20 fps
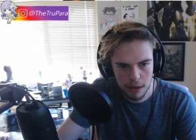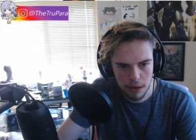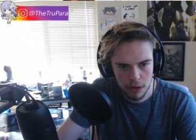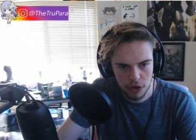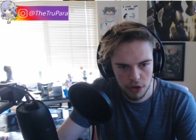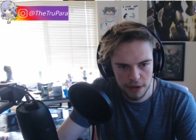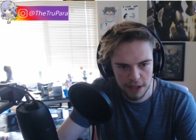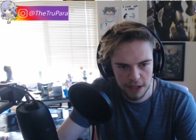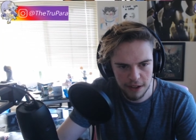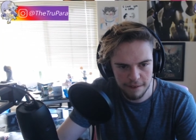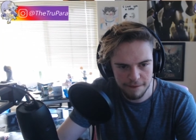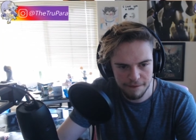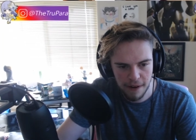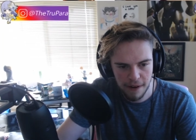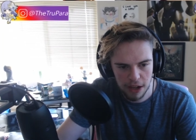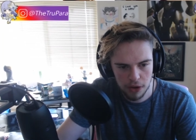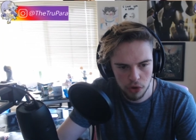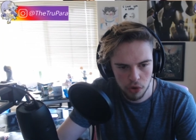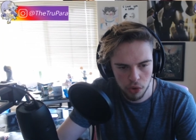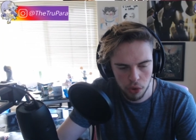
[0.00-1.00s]
you need to
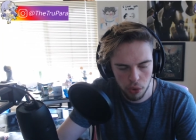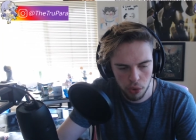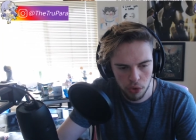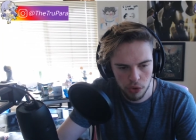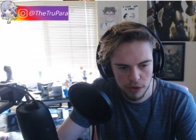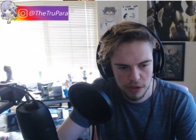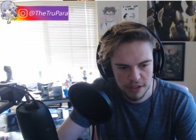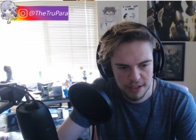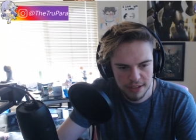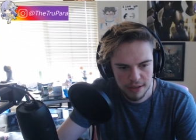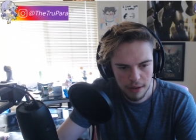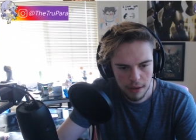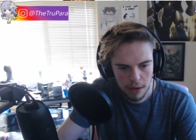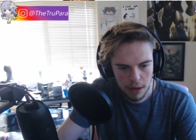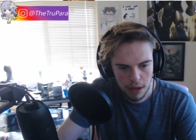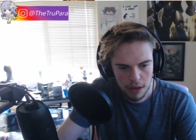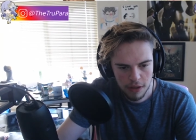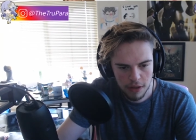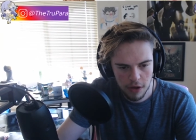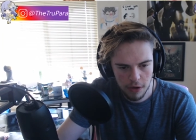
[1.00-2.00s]
find tools
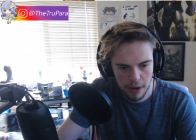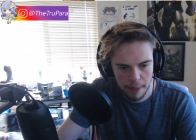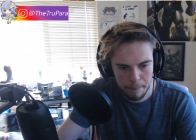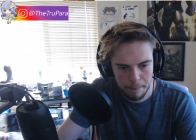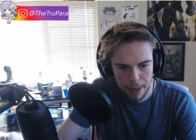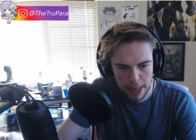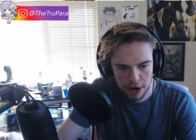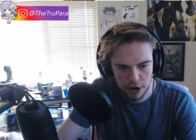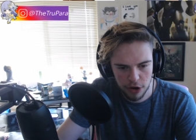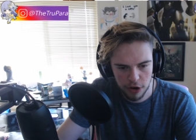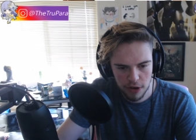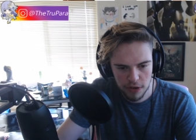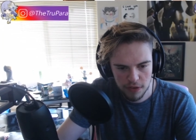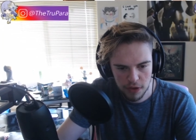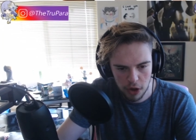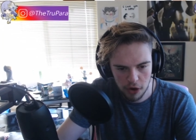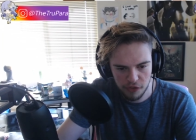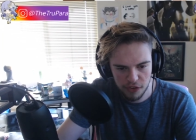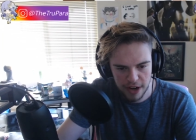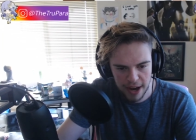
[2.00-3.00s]
to better
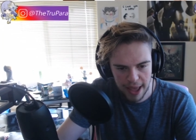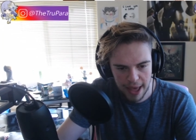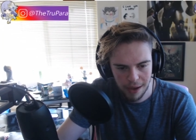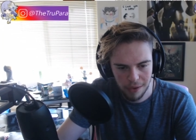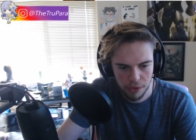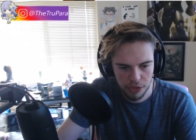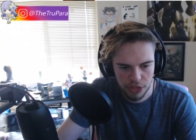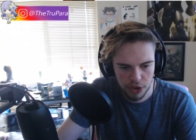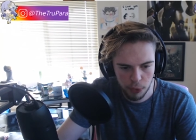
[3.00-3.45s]
yourself in a healthy